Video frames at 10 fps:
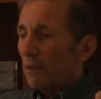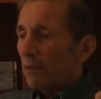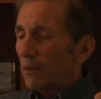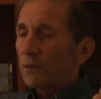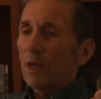
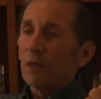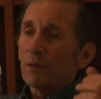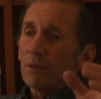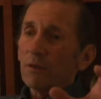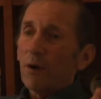the
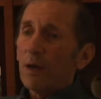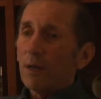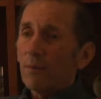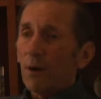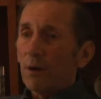sales and
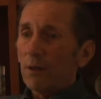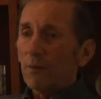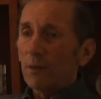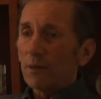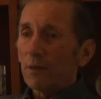trading part of the
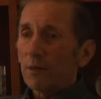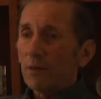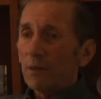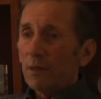business